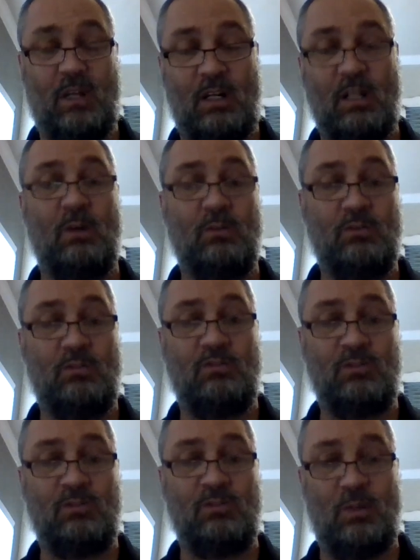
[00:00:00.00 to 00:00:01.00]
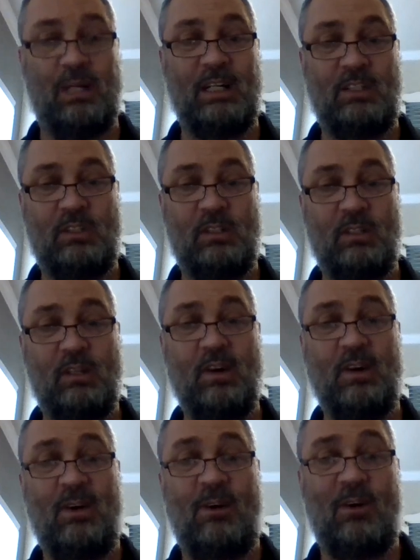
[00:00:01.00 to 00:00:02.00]
closed switch,
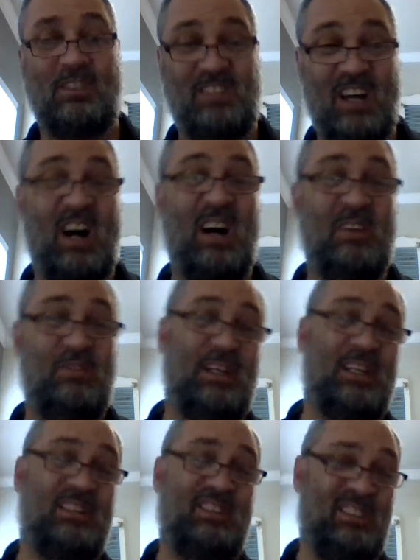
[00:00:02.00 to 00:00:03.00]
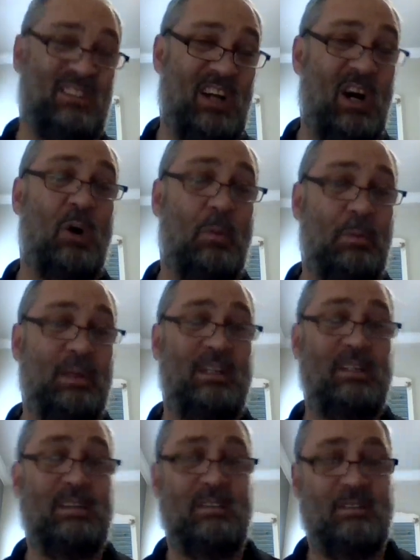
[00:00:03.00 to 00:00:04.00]
or it's off and it's just
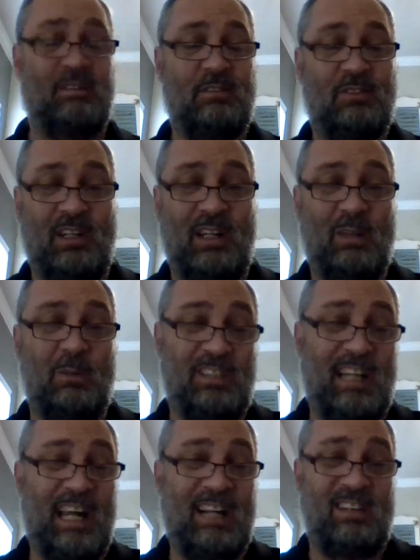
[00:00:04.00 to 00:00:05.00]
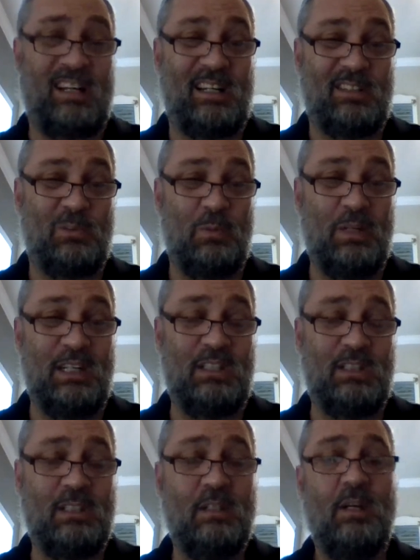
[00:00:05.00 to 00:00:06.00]
open. So in other words, it acts like a
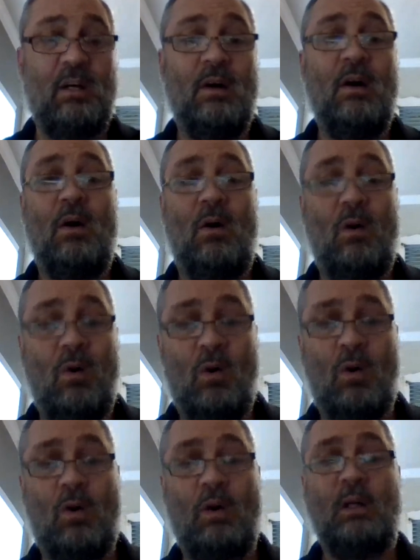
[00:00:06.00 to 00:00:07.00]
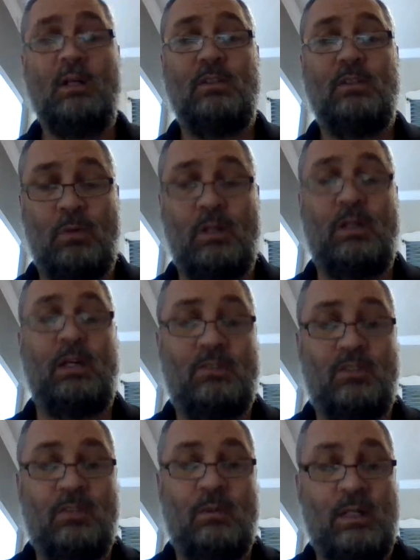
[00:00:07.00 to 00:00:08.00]
switch. Or do you want us
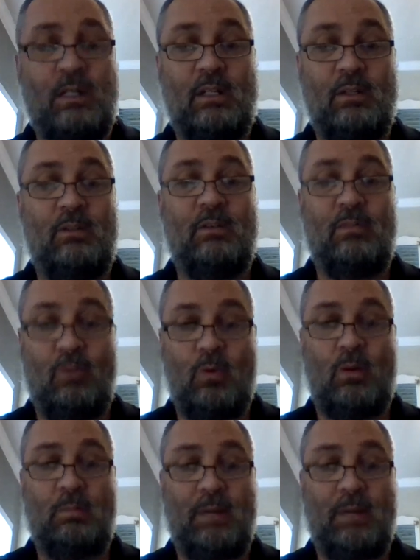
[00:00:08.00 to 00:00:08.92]
to include the forward